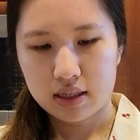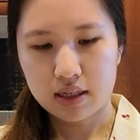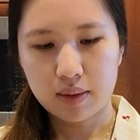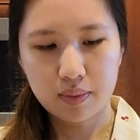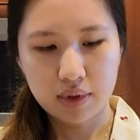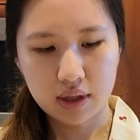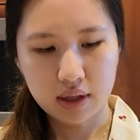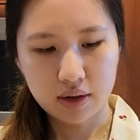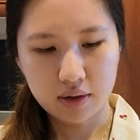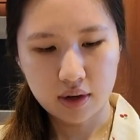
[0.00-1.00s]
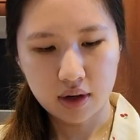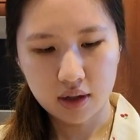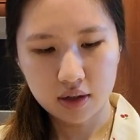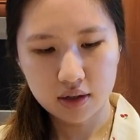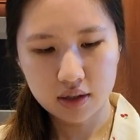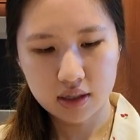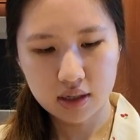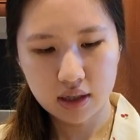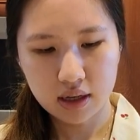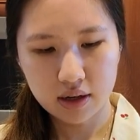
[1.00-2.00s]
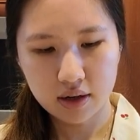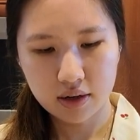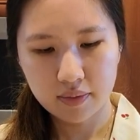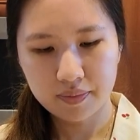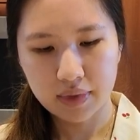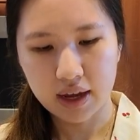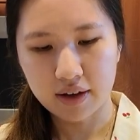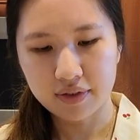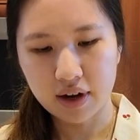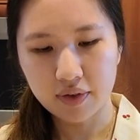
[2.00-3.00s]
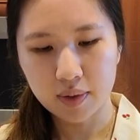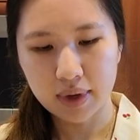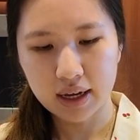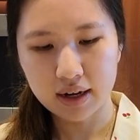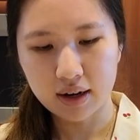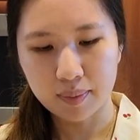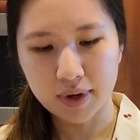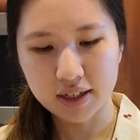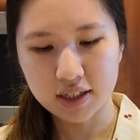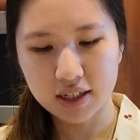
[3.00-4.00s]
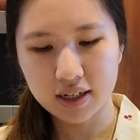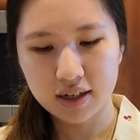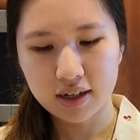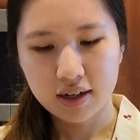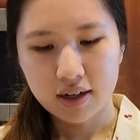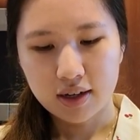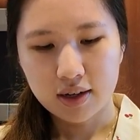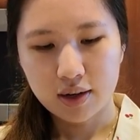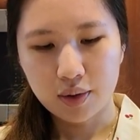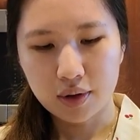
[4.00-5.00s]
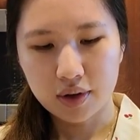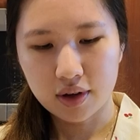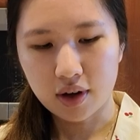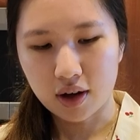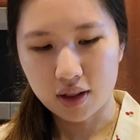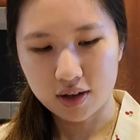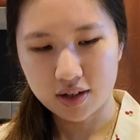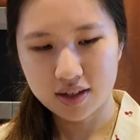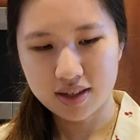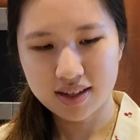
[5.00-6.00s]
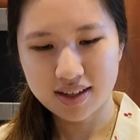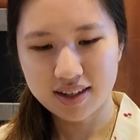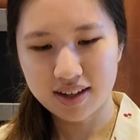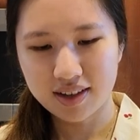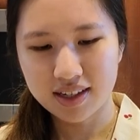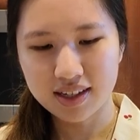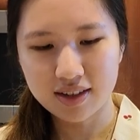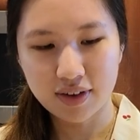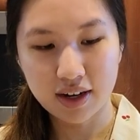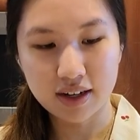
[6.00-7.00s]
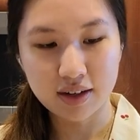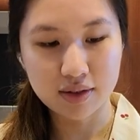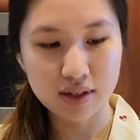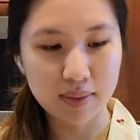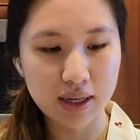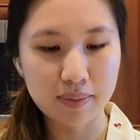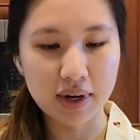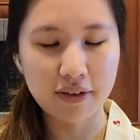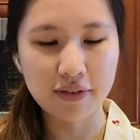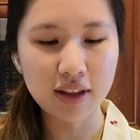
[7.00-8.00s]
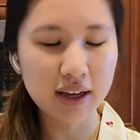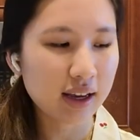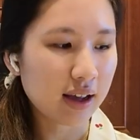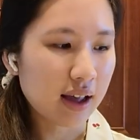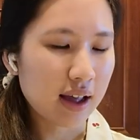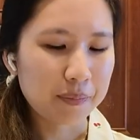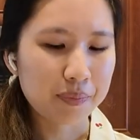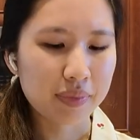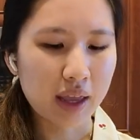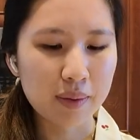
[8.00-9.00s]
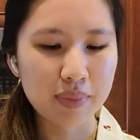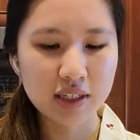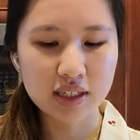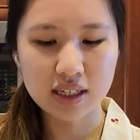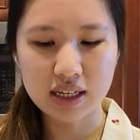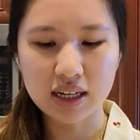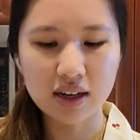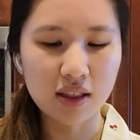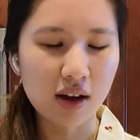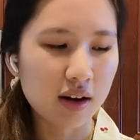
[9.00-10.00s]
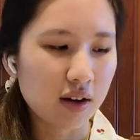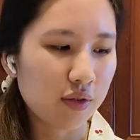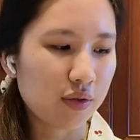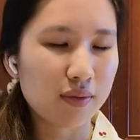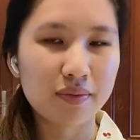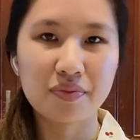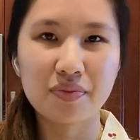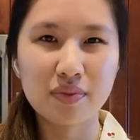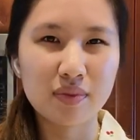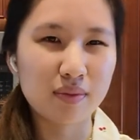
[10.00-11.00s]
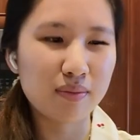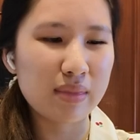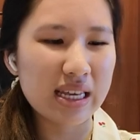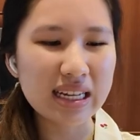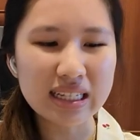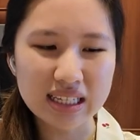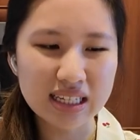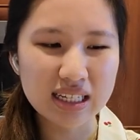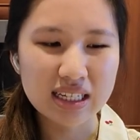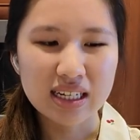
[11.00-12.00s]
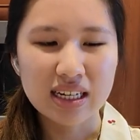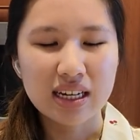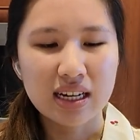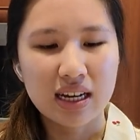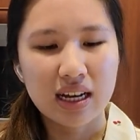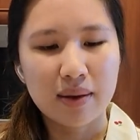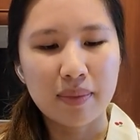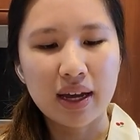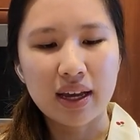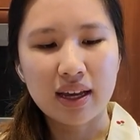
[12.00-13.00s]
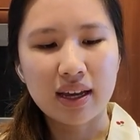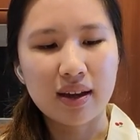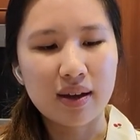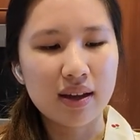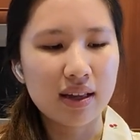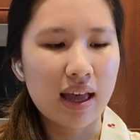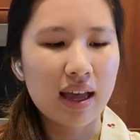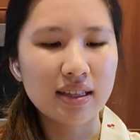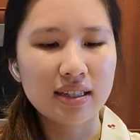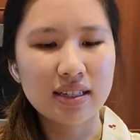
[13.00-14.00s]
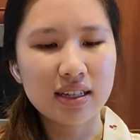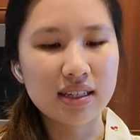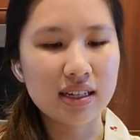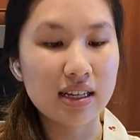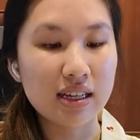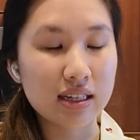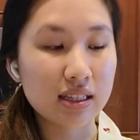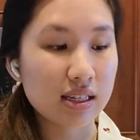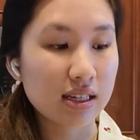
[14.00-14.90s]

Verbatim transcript: dump the little collars in there. I have never made hamachi nor the collars, so this is very new to me, but I feel like I've been just eating a lot of meat. My auntie doesn't eat